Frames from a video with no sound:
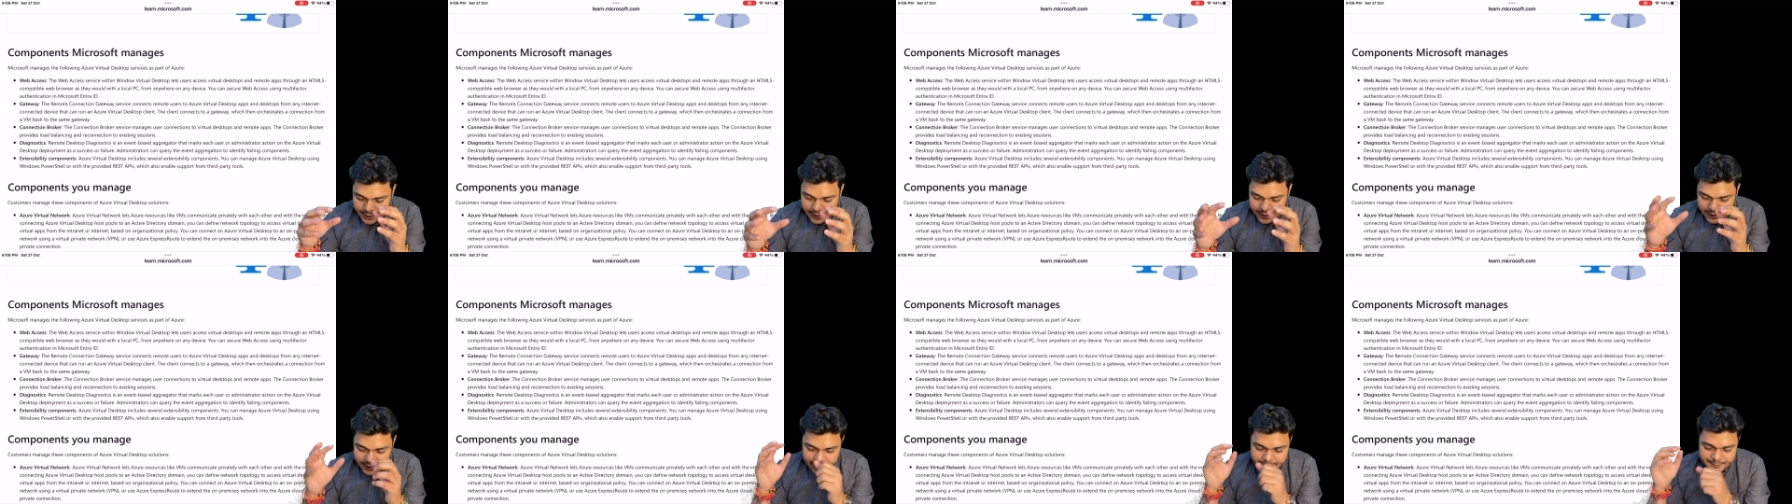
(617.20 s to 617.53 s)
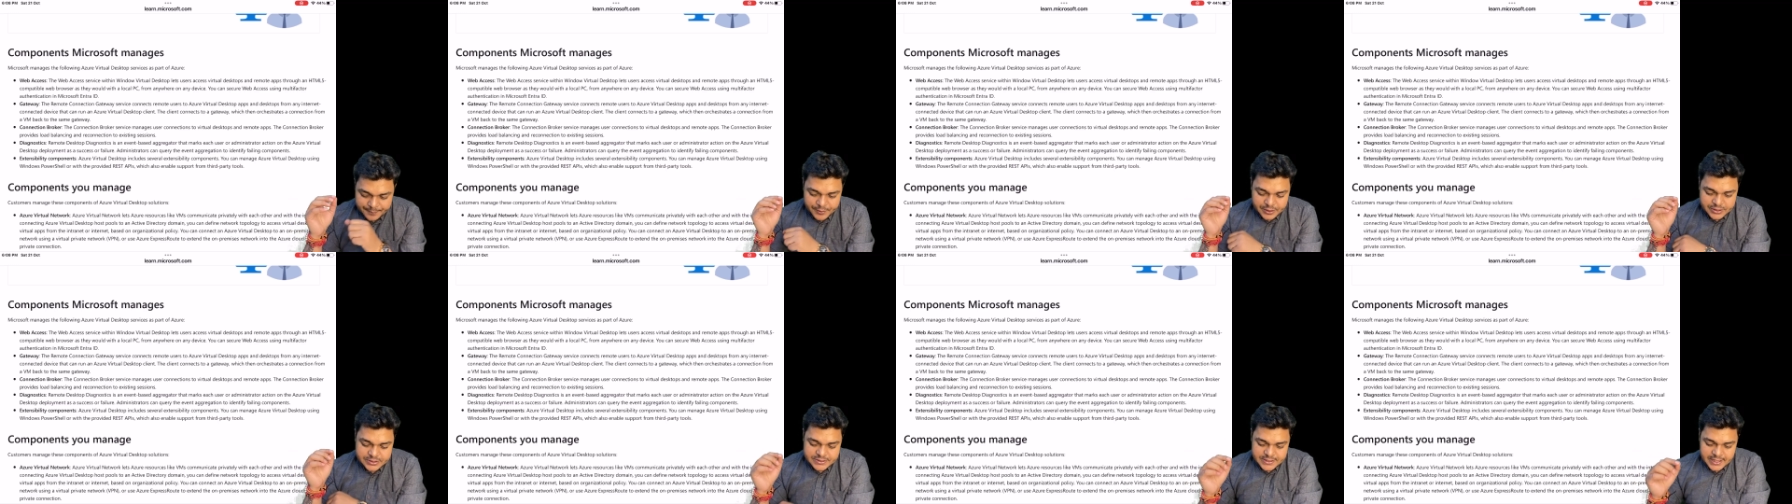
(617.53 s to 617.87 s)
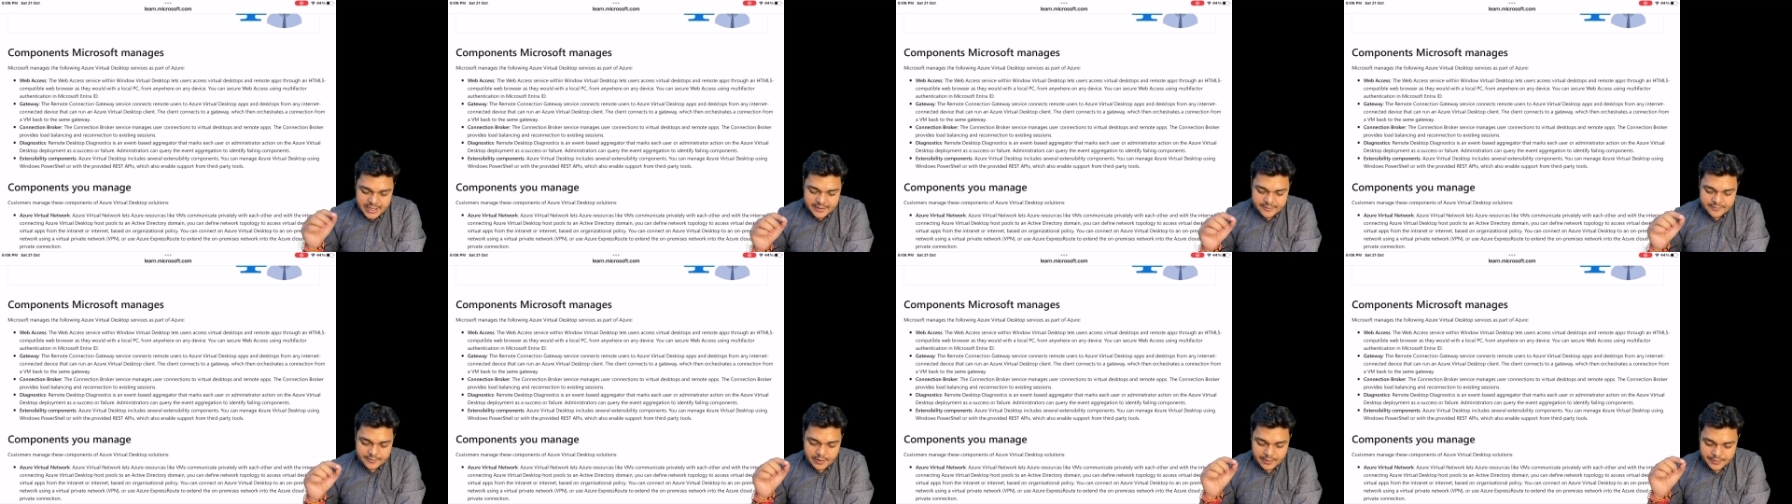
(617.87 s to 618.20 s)
Let me
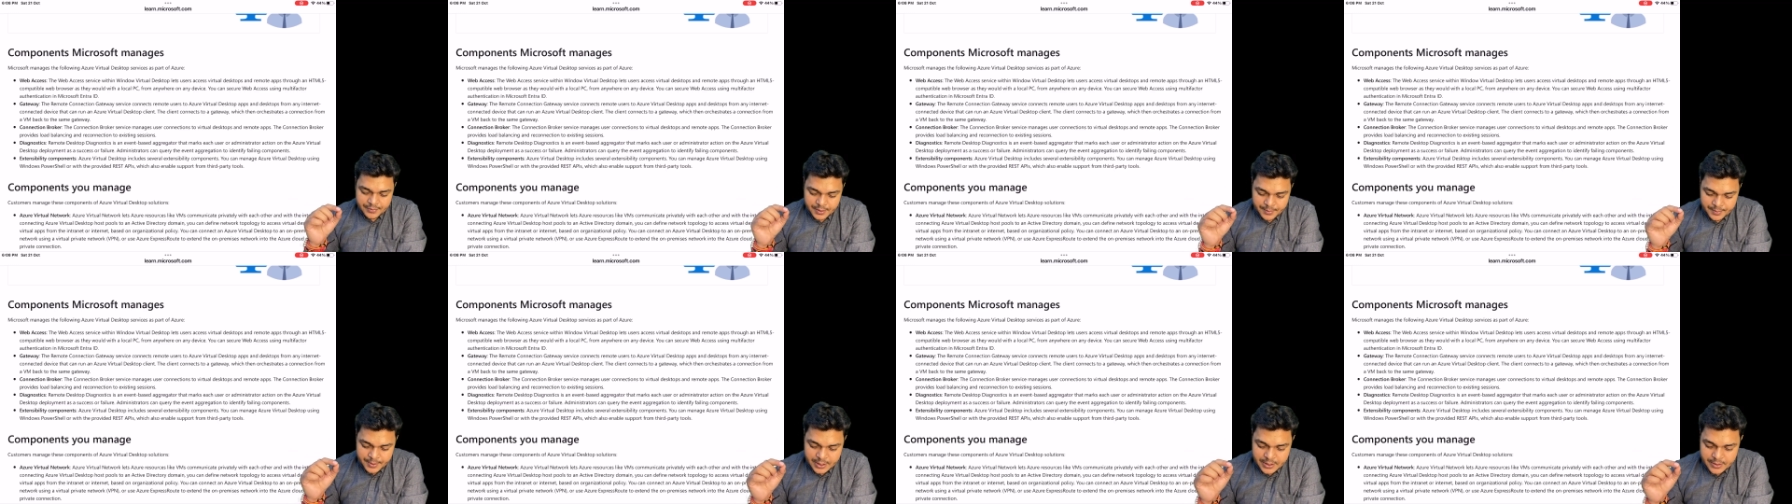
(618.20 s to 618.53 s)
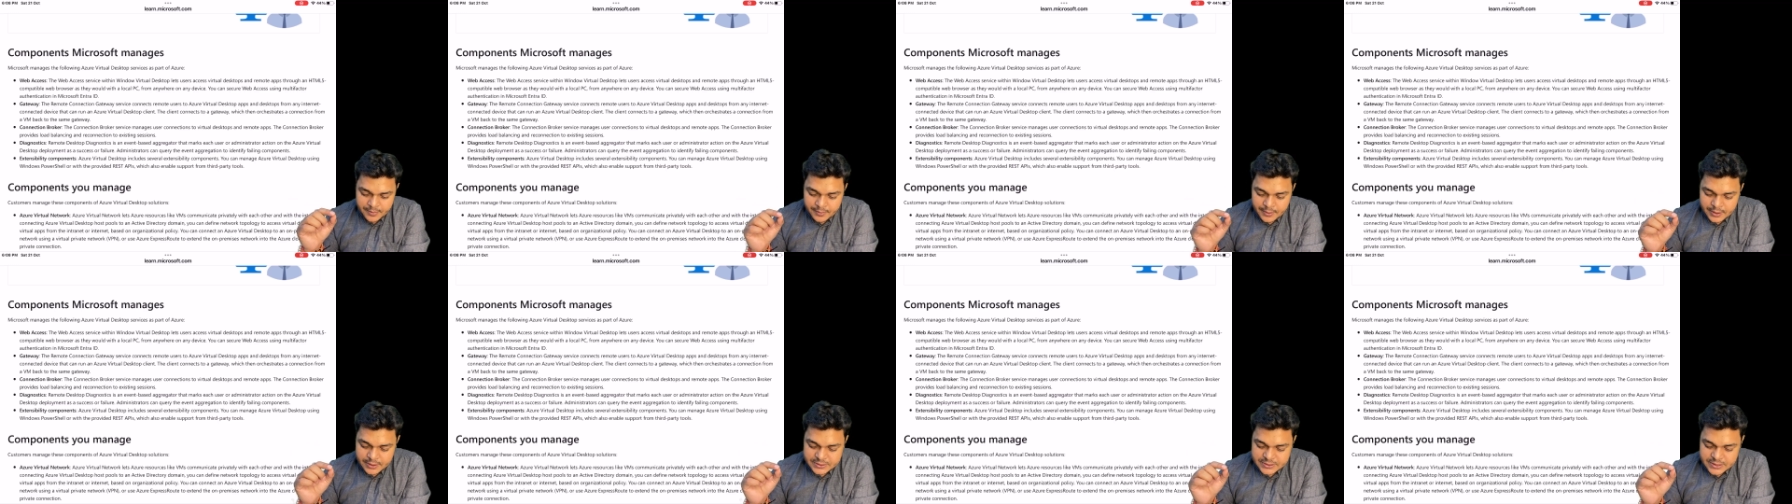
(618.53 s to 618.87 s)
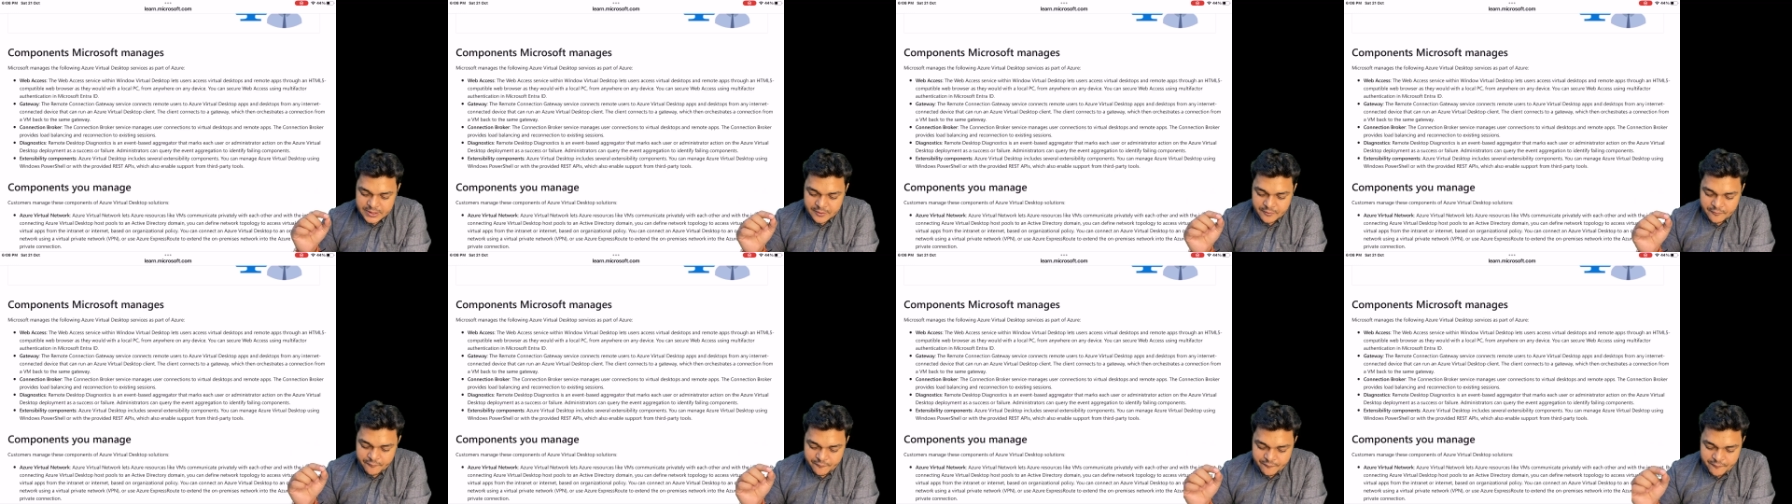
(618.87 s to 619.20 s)
start from the very
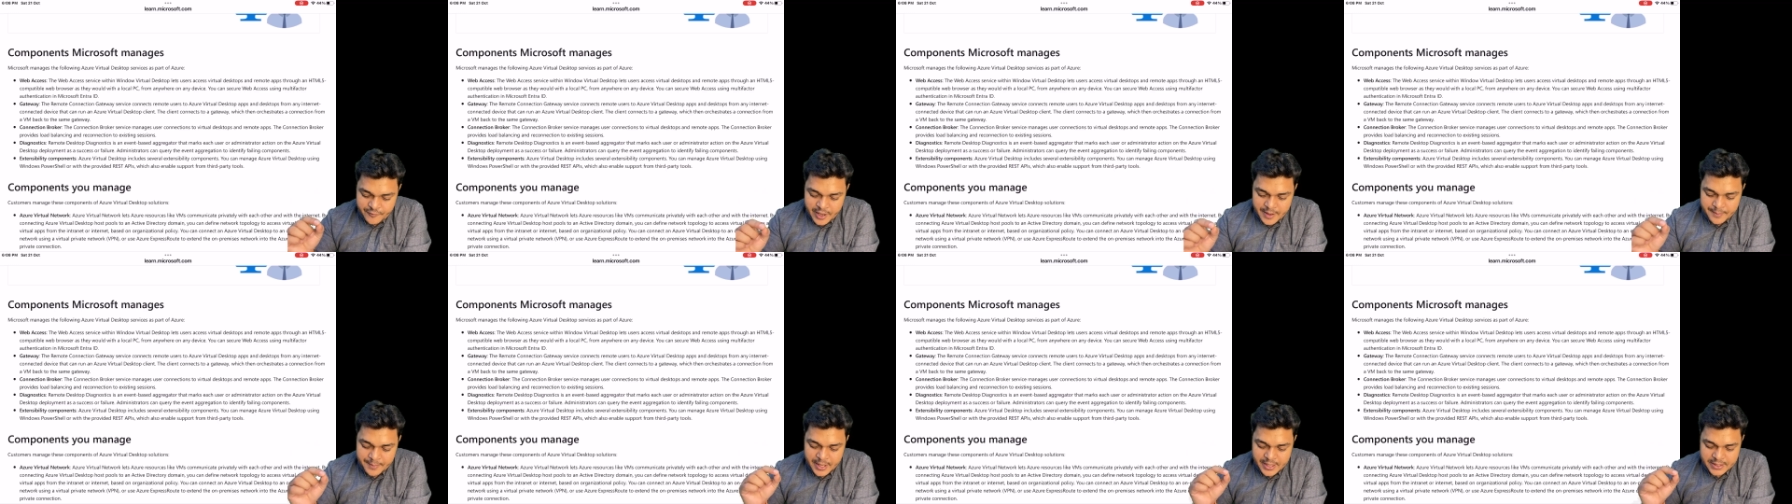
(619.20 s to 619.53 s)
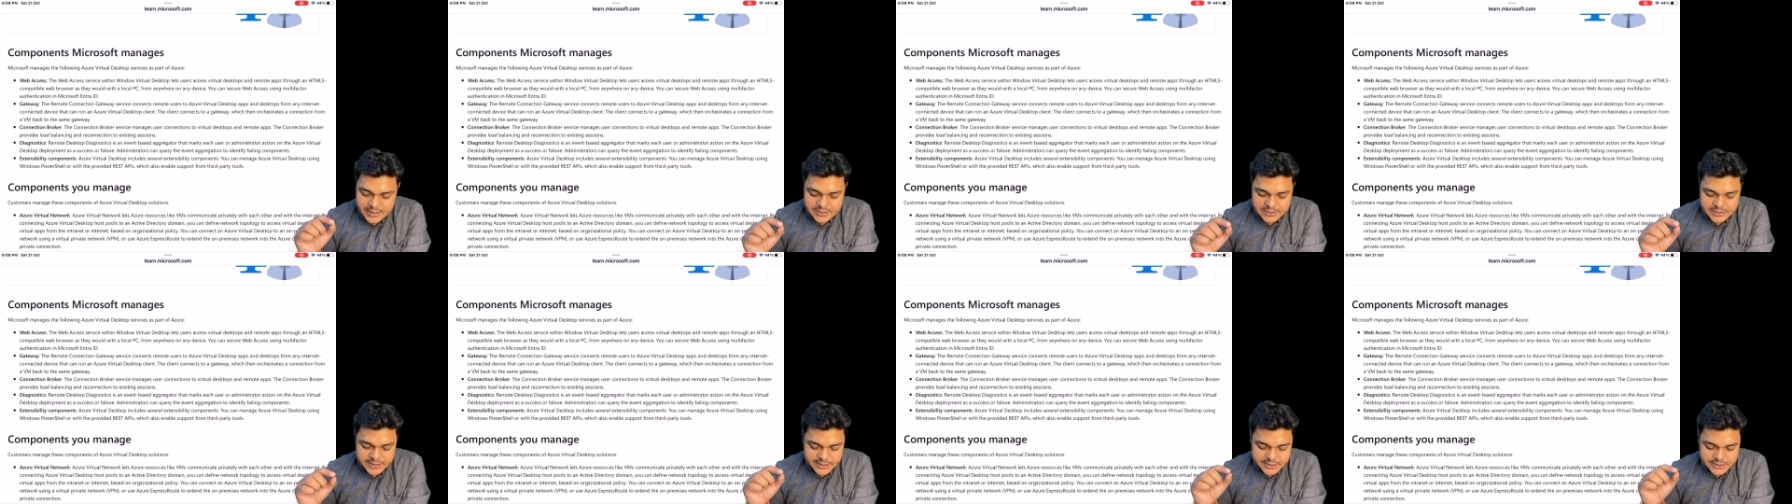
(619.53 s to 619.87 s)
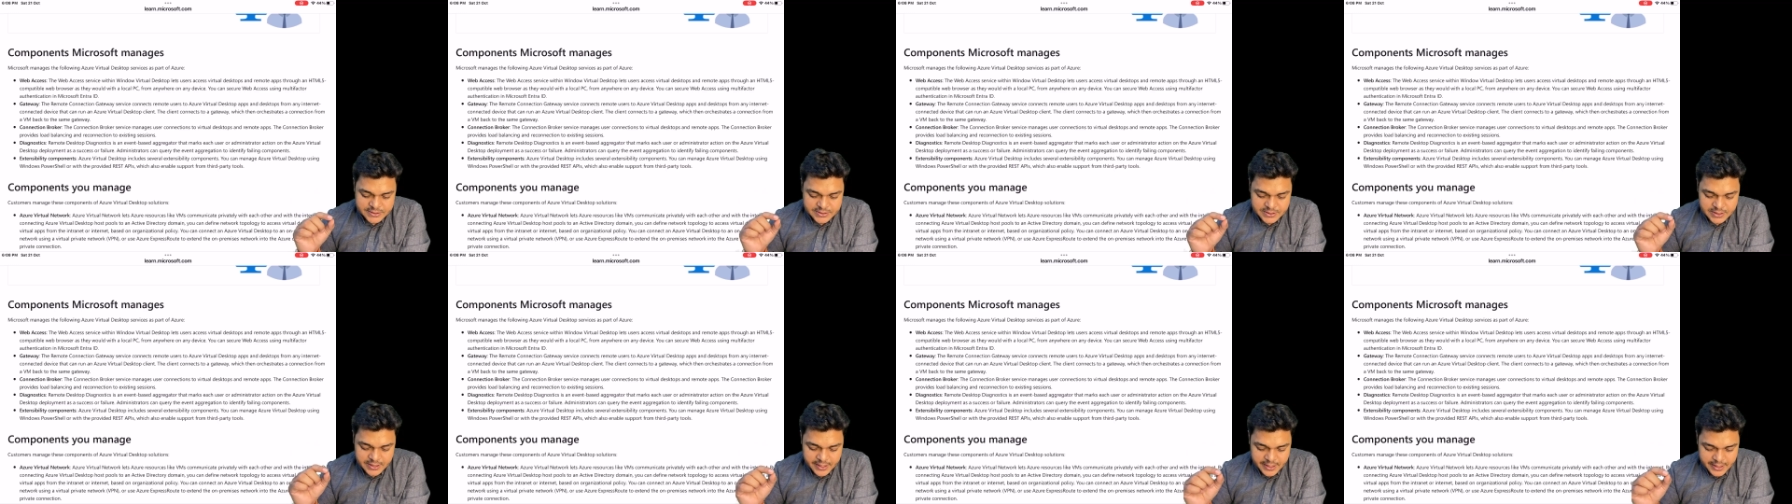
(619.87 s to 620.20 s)
basic web
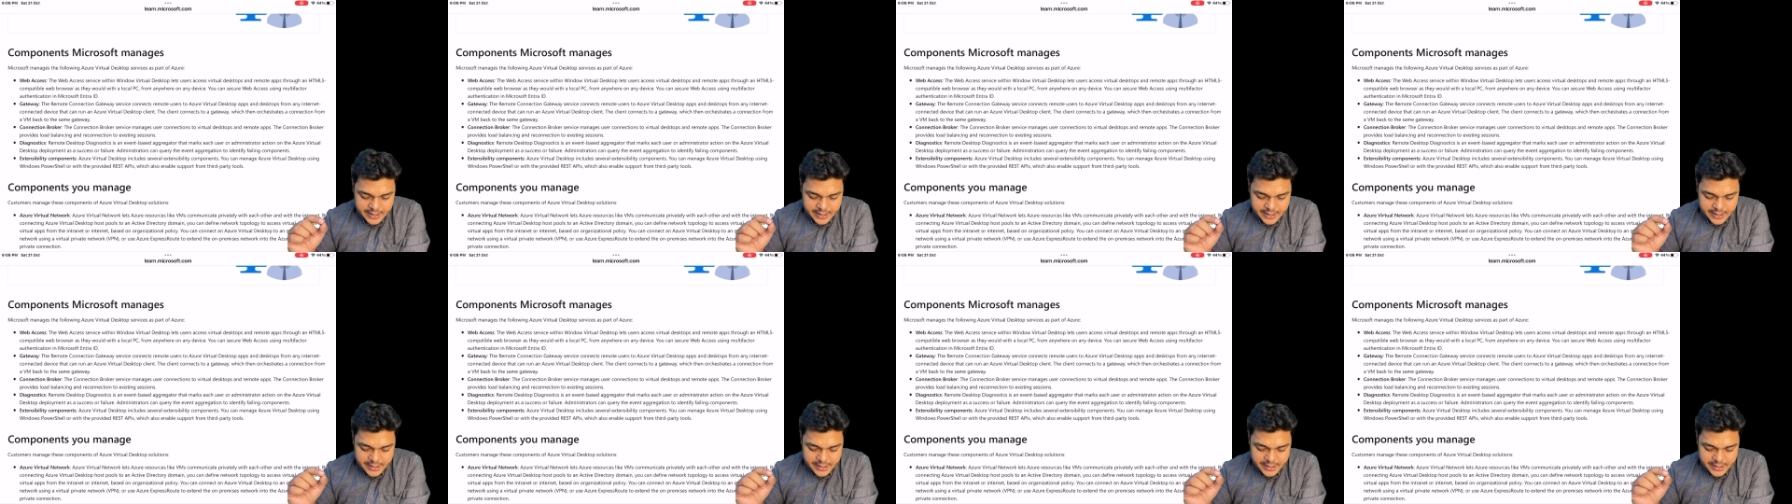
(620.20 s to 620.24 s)
access,